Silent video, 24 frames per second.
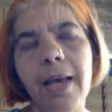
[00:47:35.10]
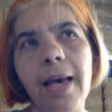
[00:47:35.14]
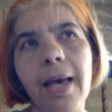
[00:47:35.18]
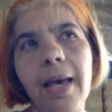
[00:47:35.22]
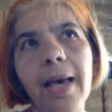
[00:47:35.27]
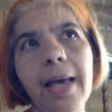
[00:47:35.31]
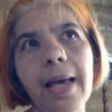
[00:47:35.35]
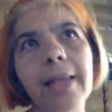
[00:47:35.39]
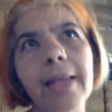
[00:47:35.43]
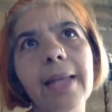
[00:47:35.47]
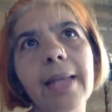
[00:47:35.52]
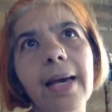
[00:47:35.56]

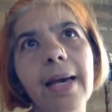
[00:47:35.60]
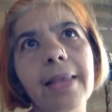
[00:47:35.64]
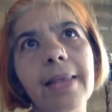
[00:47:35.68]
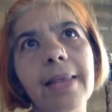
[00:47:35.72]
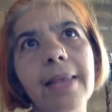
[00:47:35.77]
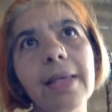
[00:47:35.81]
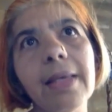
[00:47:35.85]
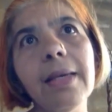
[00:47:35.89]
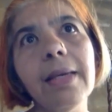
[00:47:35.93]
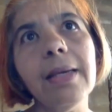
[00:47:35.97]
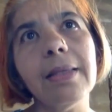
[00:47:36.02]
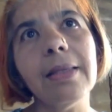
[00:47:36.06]
And I
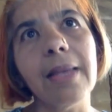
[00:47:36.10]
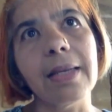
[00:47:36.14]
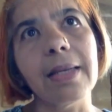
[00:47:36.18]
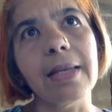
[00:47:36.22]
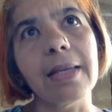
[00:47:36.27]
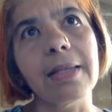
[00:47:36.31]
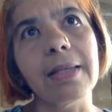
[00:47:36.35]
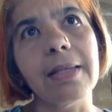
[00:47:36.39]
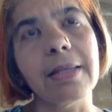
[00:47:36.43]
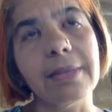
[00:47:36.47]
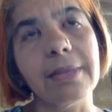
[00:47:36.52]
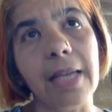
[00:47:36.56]
think
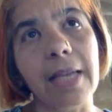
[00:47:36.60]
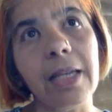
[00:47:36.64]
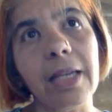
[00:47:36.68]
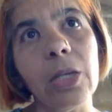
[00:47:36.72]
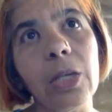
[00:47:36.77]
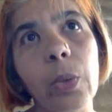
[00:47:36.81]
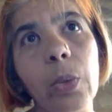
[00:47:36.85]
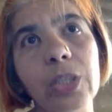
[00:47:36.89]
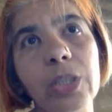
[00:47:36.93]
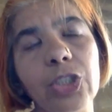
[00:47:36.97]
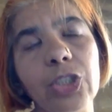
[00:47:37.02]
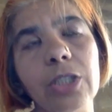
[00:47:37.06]
that the second
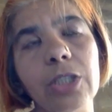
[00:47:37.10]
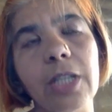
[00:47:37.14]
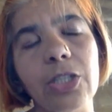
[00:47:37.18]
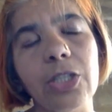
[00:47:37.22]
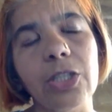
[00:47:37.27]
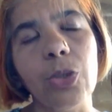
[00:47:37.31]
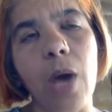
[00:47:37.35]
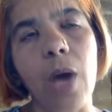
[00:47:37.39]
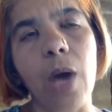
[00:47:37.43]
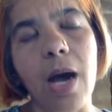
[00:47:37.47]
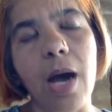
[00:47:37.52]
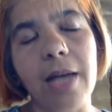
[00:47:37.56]
question that
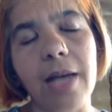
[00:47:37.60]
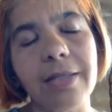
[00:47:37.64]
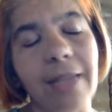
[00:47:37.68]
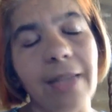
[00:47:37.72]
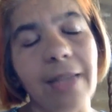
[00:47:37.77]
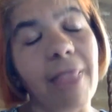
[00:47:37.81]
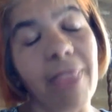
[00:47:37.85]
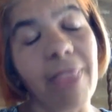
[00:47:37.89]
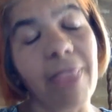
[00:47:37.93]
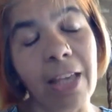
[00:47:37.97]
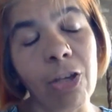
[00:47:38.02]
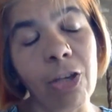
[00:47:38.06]
you asked,
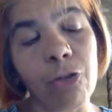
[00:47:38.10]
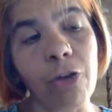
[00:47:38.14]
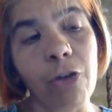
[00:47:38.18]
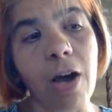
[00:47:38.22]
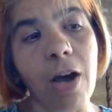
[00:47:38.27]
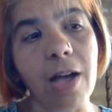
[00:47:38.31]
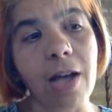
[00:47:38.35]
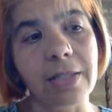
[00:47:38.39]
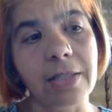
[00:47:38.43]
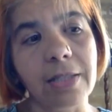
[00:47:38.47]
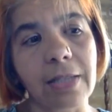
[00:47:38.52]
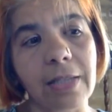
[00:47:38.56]
and thank you for
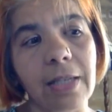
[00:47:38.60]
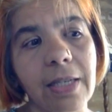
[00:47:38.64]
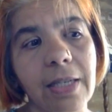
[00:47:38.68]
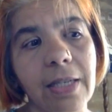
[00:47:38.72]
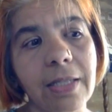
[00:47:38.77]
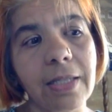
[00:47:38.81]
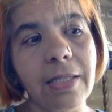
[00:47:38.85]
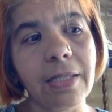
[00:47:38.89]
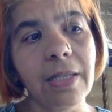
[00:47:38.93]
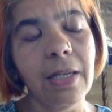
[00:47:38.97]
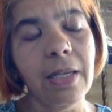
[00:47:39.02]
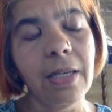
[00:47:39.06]
asking
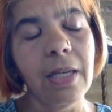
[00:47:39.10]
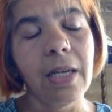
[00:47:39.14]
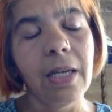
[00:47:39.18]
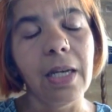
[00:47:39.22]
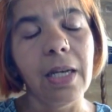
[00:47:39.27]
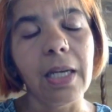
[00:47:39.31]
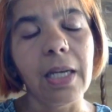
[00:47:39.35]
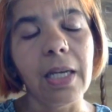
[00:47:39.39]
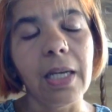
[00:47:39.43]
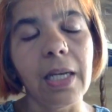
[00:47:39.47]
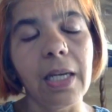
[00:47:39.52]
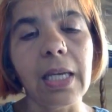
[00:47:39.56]
it,
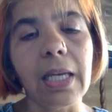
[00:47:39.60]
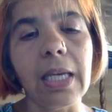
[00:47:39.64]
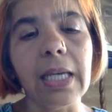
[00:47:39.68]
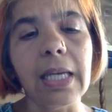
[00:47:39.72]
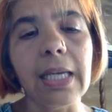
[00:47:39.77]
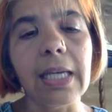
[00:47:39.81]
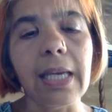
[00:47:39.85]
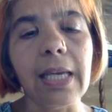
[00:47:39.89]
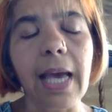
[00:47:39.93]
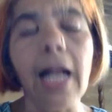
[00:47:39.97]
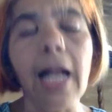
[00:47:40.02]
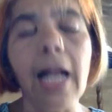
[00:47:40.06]

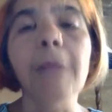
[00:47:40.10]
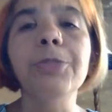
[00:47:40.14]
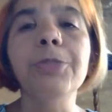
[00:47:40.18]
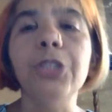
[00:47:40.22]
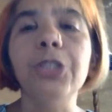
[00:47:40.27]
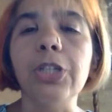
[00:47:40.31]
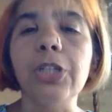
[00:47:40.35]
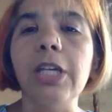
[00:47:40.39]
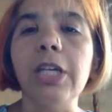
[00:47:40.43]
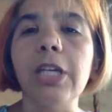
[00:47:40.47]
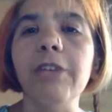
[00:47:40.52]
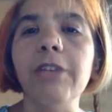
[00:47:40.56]
helps
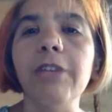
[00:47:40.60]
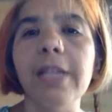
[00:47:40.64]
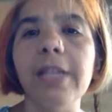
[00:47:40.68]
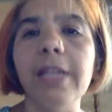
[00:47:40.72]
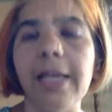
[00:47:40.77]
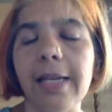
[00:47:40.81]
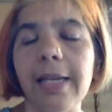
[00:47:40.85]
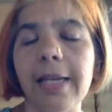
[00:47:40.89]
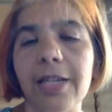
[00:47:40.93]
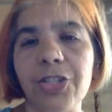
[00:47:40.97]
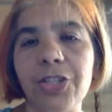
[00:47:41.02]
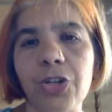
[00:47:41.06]
to give the
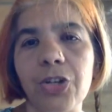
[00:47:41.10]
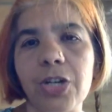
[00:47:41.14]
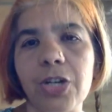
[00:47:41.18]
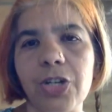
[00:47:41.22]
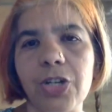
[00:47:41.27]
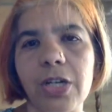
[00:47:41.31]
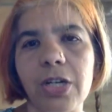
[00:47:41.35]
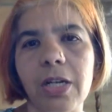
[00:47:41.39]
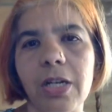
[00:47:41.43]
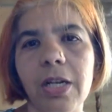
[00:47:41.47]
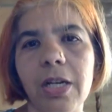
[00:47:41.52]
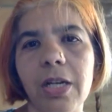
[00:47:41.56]

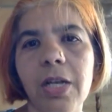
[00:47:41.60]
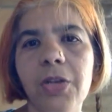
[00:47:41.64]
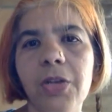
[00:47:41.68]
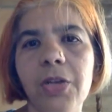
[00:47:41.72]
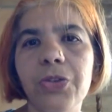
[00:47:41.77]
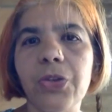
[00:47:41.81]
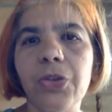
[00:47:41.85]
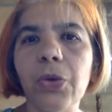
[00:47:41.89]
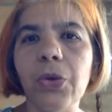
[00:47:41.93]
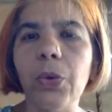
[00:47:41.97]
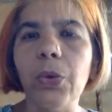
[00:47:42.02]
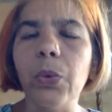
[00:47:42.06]
illustration.
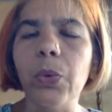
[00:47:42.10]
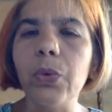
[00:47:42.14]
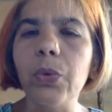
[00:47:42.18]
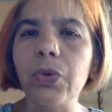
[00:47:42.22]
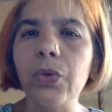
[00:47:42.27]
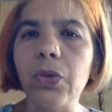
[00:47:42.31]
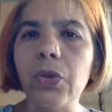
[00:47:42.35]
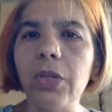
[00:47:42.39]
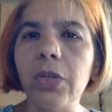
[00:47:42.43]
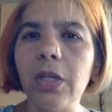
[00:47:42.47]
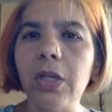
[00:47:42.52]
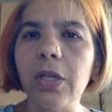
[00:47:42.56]
So,
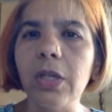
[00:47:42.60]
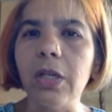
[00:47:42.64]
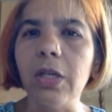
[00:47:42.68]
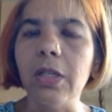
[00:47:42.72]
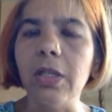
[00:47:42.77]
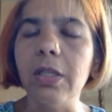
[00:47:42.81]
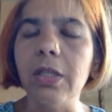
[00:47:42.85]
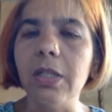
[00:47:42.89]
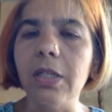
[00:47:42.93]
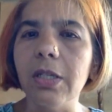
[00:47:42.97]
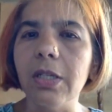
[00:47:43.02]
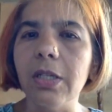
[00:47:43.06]
so the,
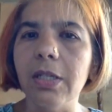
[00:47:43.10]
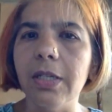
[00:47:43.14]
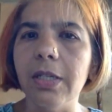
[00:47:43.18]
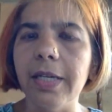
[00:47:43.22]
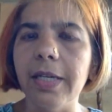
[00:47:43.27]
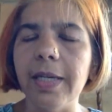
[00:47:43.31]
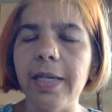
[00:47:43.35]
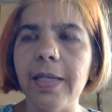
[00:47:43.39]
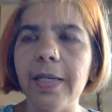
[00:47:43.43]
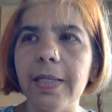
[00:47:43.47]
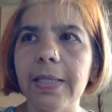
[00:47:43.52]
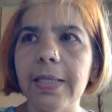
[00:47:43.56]
the,
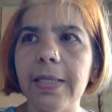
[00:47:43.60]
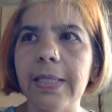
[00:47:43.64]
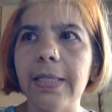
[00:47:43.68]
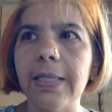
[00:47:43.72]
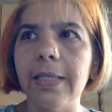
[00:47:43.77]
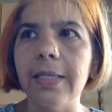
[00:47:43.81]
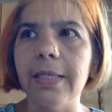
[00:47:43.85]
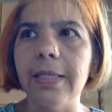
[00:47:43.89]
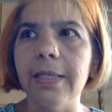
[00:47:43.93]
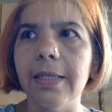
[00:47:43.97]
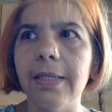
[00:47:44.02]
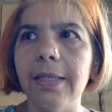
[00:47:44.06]

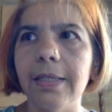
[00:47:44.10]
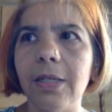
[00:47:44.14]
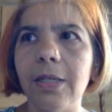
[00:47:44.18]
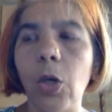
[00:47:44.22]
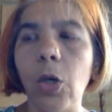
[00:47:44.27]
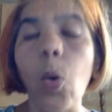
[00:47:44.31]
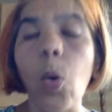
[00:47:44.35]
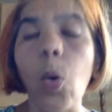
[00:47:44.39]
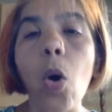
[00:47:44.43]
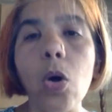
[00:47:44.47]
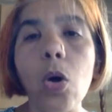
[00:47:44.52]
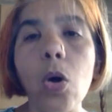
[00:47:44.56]
the
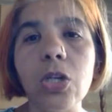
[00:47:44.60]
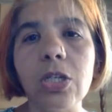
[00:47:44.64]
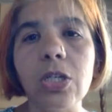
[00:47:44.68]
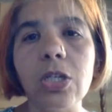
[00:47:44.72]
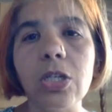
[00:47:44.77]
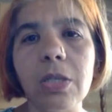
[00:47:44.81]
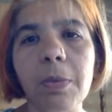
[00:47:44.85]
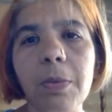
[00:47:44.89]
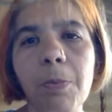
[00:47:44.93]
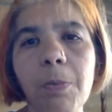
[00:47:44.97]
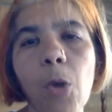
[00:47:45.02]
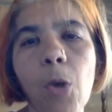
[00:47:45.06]
quote,
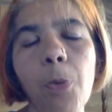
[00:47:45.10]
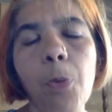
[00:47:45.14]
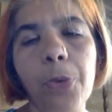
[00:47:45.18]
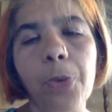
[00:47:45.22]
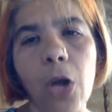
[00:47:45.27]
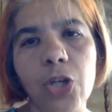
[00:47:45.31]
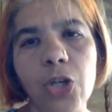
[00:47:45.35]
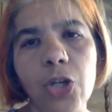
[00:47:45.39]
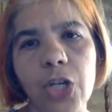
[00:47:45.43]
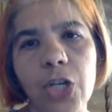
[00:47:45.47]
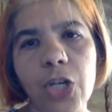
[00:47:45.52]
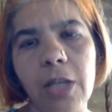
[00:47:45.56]
more
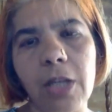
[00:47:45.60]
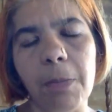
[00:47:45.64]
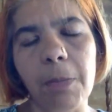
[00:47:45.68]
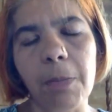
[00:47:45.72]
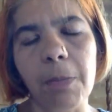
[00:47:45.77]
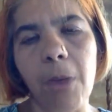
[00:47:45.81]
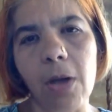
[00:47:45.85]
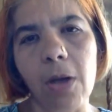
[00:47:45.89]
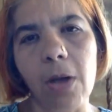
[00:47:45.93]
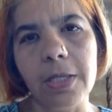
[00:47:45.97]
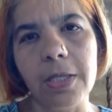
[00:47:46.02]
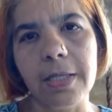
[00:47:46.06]
project than
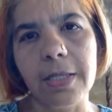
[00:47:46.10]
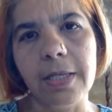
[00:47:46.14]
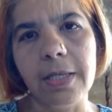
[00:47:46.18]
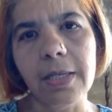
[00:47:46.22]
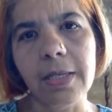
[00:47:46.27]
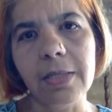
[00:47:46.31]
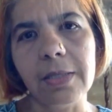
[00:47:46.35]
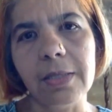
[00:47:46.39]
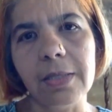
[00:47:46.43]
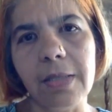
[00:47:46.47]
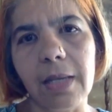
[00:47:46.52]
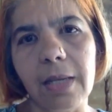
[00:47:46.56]

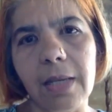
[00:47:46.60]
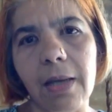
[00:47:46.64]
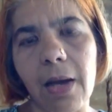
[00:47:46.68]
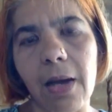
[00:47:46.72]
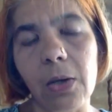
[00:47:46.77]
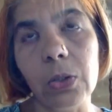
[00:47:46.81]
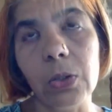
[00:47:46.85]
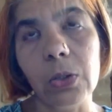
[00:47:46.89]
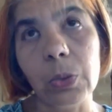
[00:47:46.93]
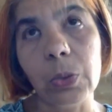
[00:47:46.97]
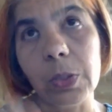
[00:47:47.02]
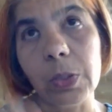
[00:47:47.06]
politics, that
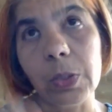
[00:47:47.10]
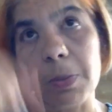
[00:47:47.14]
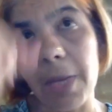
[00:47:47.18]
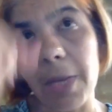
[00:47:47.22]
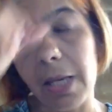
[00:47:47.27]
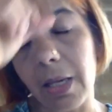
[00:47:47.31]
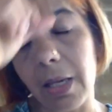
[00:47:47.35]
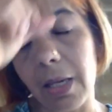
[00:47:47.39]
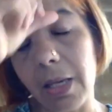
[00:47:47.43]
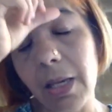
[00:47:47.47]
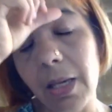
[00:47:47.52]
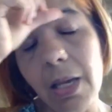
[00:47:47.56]
Carlos was
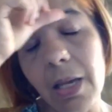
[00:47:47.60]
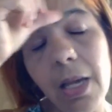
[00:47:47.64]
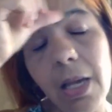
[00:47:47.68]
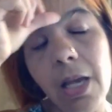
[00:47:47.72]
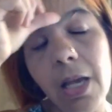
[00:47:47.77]
making,